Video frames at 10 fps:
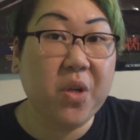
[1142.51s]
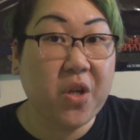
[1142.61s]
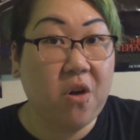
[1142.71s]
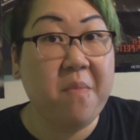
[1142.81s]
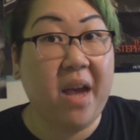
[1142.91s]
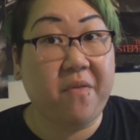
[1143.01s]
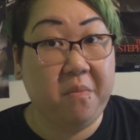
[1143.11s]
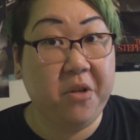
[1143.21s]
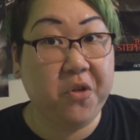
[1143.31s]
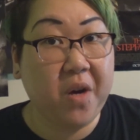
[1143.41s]
returned back
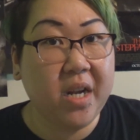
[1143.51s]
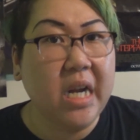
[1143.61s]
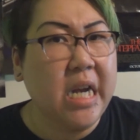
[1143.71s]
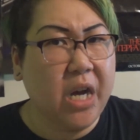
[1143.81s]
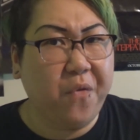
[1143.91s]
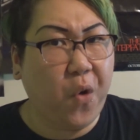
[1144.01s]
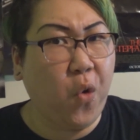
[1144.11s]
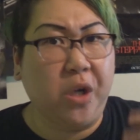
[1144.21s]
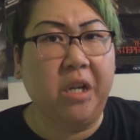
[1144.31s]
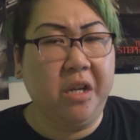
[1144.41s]
from Madrid. Of
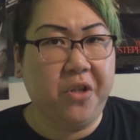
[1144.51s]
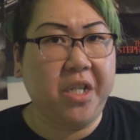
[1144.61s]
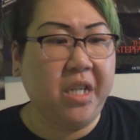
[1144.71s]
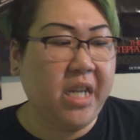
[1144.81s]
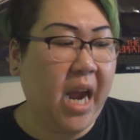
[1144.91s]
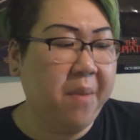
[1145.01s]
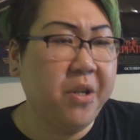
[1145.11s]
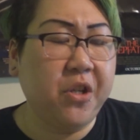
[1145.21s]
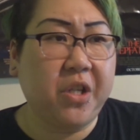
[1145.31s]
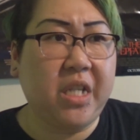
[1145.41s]
course, just in time
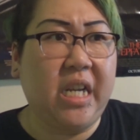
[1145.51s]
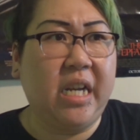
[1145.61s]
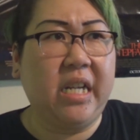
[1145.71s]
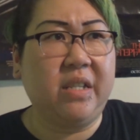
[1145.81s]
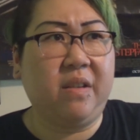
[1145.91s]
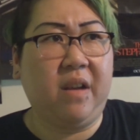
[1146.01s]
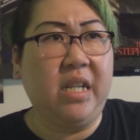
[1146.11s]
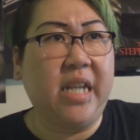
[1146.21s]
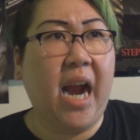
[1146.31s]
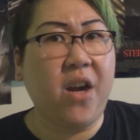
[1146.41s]
to just see his
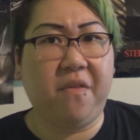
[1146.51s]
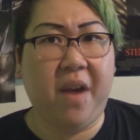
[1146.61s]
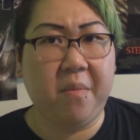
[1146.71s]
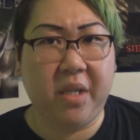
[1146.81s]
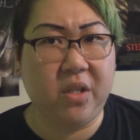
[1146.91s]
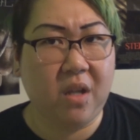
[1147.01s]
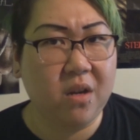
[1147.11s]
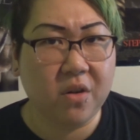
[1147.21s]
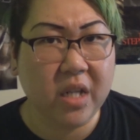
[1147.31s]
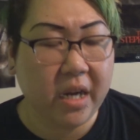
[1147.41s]
entire family
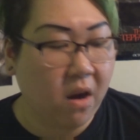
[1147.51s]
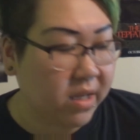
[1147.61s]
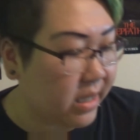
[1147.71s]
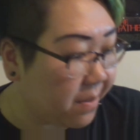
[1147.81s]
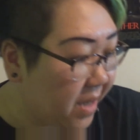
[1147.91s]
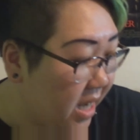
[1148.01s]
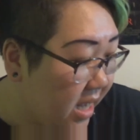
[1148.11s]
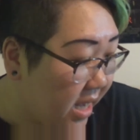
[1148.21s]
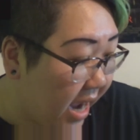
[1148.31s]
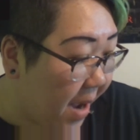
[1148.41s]
slaughtered. Awesome.
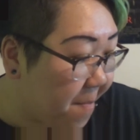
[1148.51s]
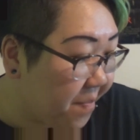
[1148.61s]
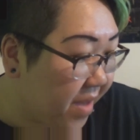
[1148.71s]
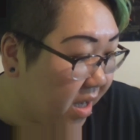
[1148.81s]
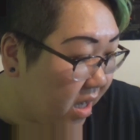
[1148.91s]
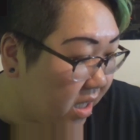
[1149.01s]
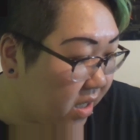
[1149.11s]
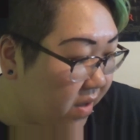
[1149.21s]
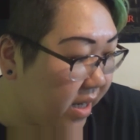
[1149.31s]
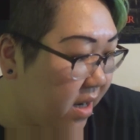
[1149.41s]
Yeah.
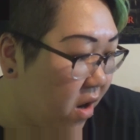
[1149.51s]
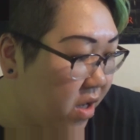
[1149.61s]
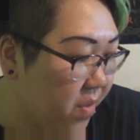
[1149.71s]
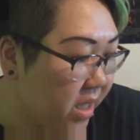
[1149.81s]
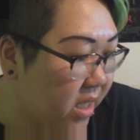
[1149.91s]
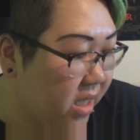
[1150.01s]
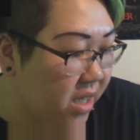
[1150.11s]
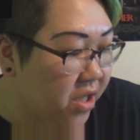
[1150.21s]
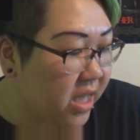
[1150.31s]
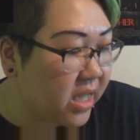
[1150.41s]
So yeah, are you in
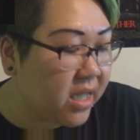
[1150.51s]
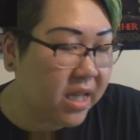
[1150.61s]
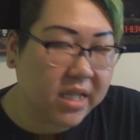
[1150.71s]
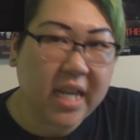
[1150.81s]
Stitches?